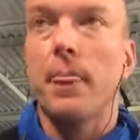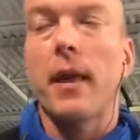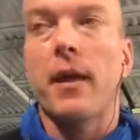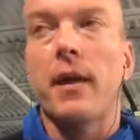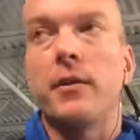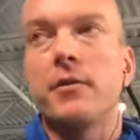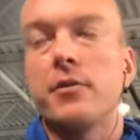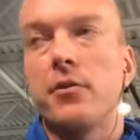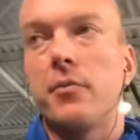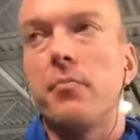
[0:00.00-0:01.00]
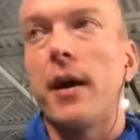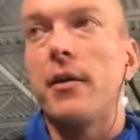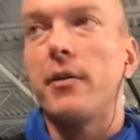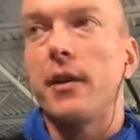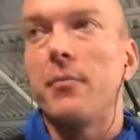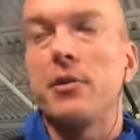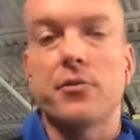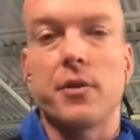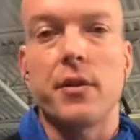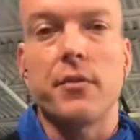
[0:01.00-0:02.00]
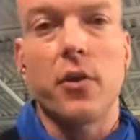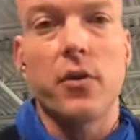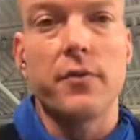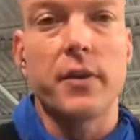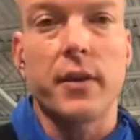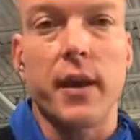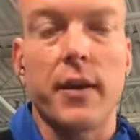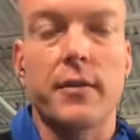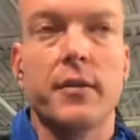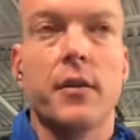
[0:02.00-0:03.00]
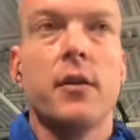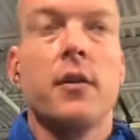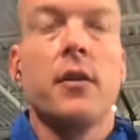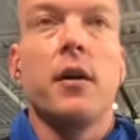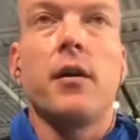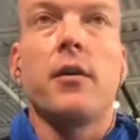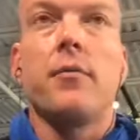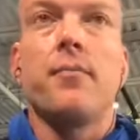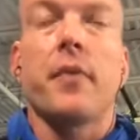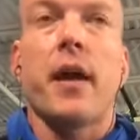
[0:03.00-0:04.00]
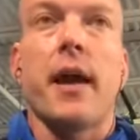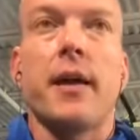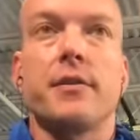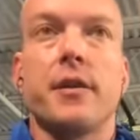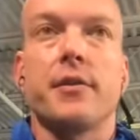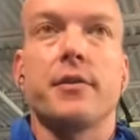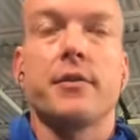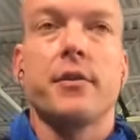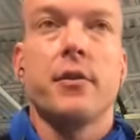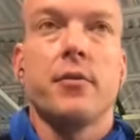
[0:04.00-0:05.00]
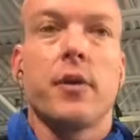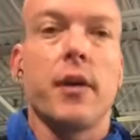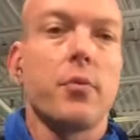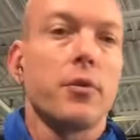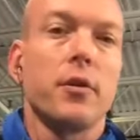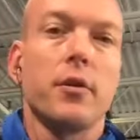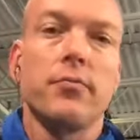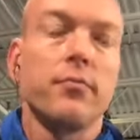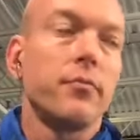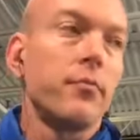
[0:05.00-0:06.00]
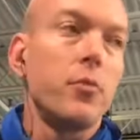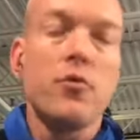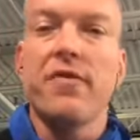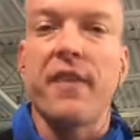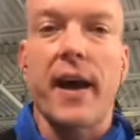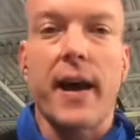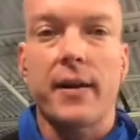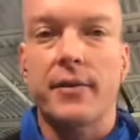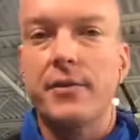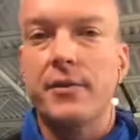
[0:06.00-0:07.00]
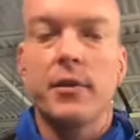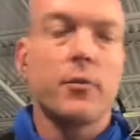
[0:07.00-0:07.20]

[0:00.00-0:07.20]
And so the biochemistry involved in that has us able to move fast,